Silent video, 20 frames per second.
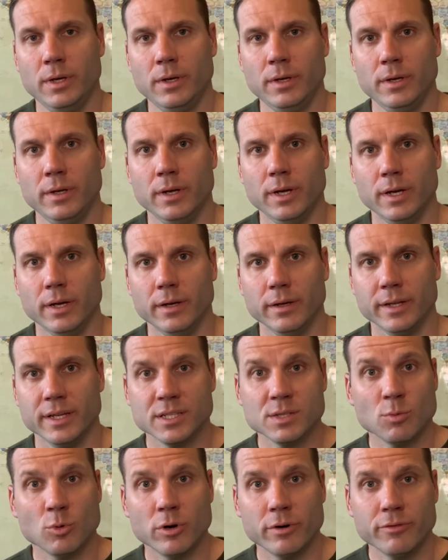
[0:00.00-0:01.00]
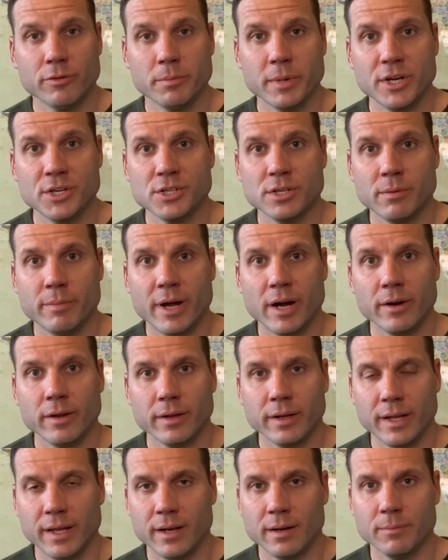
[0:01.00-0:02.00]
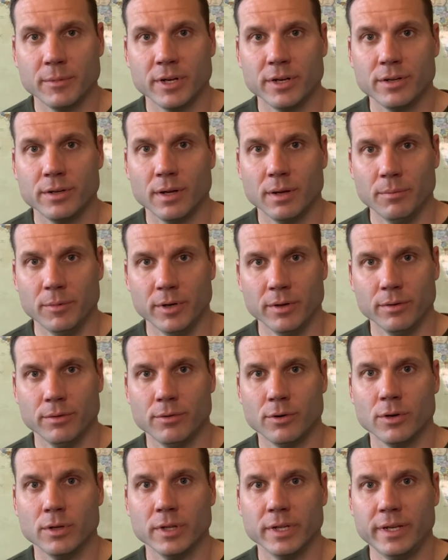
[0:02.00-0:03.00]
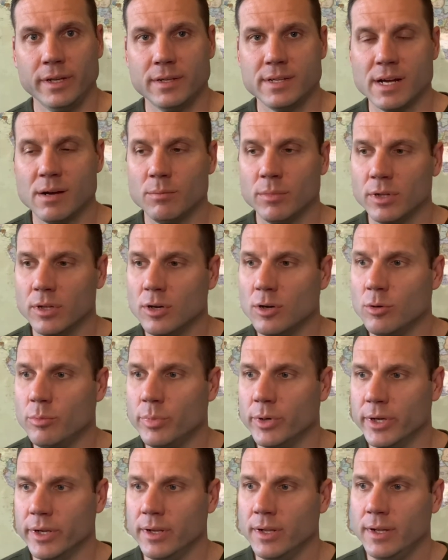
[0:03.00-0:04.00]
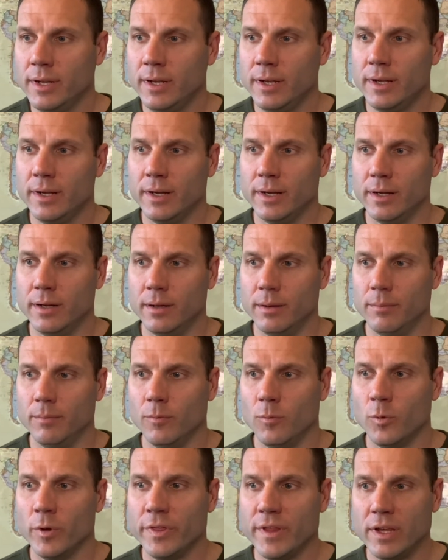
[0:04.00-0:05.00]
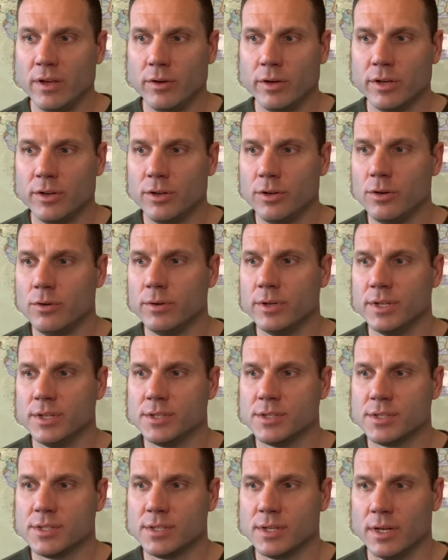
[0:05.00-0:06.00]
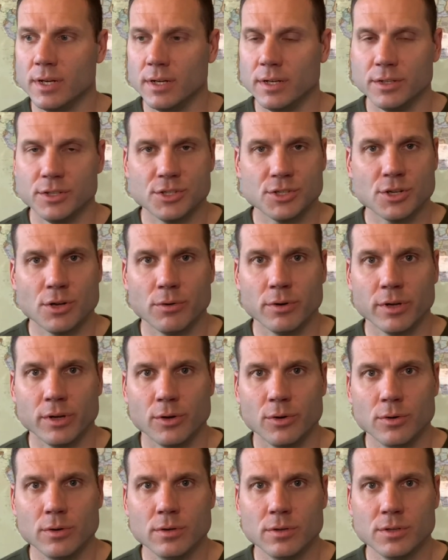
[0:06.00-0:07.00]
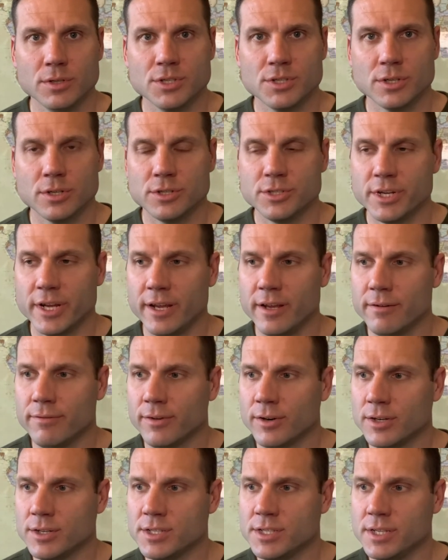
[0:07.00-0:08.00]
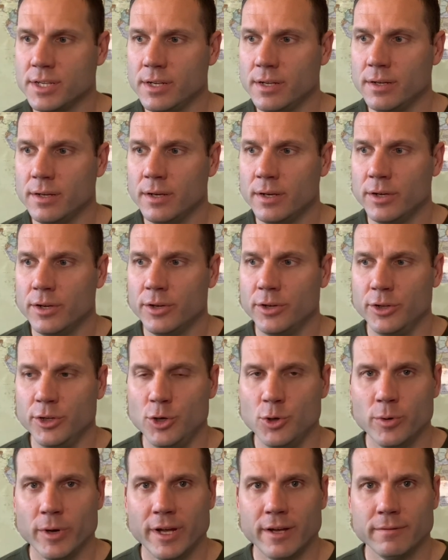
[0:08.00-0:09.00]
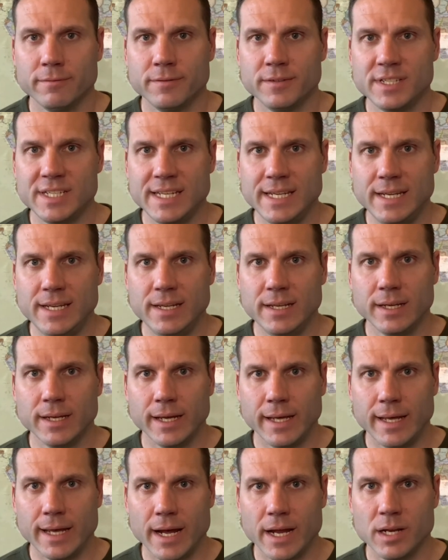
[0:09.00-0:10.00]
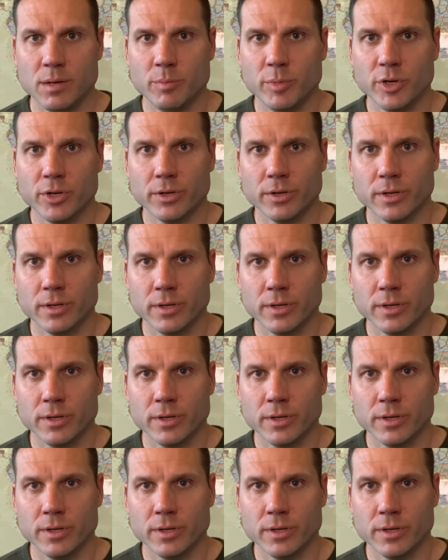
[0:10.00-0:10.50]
uh, get some more information about it. Again, I'm gonna I'm gonna throw a link down below. But um, one thing you can do is uh, just go to Google, search AFRC UFT guidebook,